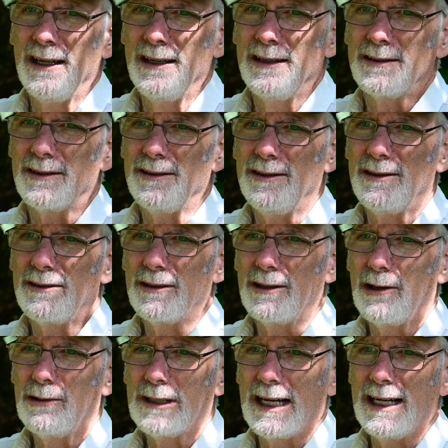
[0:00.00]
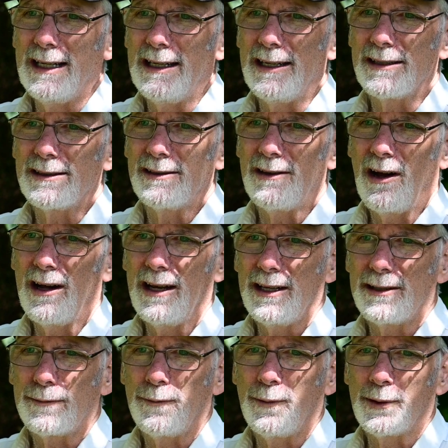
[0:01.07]
So, low light is not
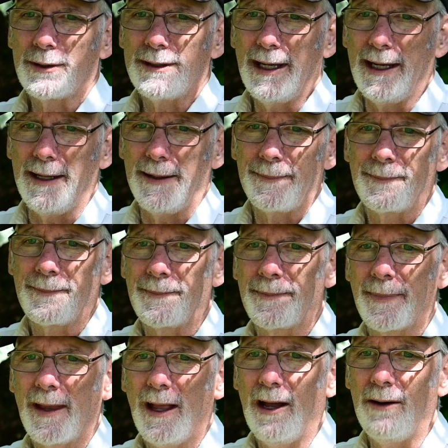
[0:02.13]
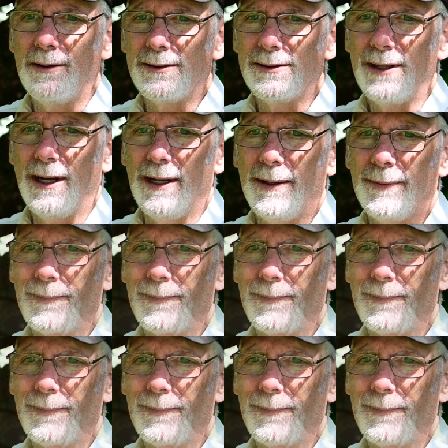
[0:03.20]
its forte, I would say.